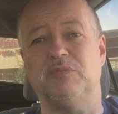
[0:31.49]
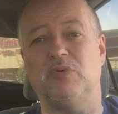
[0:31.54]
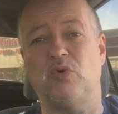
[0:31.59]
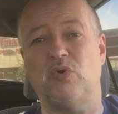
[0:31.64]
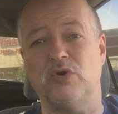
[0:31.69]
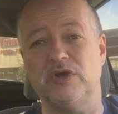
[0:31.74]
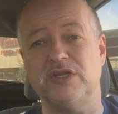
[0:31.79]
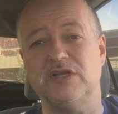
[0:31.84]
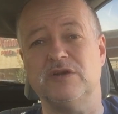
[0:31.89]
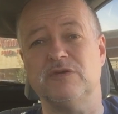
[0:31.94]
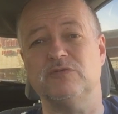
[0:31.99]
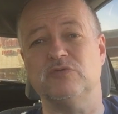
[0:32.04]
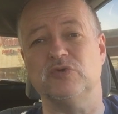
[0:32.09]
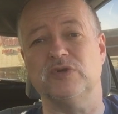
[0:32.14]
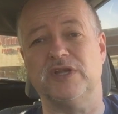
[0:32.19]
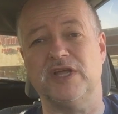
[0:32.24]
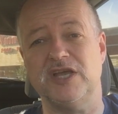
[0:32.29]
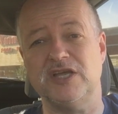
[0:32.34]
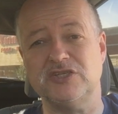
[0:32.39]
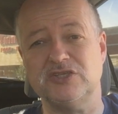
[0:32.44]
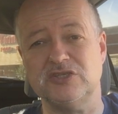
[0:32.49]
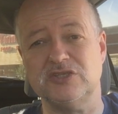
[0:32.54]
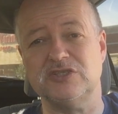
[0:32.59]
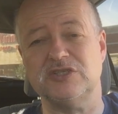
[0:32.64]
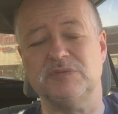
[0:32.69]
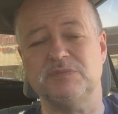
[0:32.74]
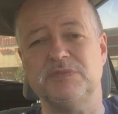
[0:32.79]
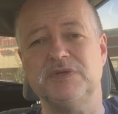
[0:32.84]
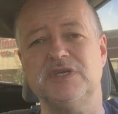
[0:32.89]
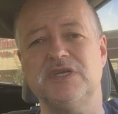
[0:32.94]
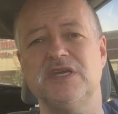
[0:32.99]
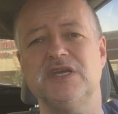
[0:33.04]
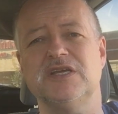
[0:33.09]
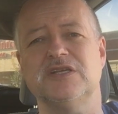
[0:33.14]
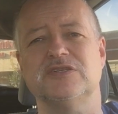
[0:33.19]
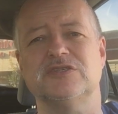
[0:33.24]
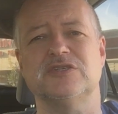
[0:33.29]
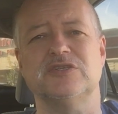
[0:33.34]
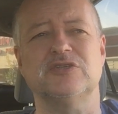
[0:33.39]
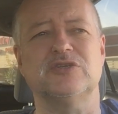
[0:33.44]
point of relationship
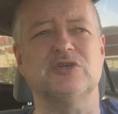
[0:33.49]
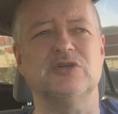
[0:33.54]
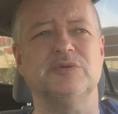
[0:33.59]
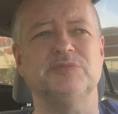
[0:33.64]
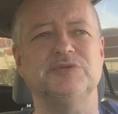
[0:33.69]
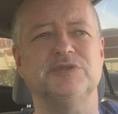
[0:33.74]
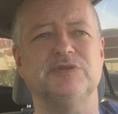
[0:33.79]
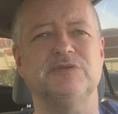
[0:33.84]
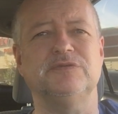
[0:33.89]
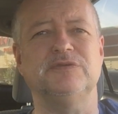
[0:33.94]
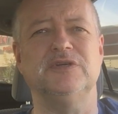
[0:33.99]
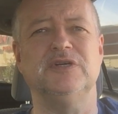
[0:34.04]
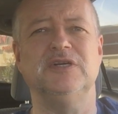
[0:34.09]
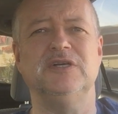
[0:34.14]
begins in terms of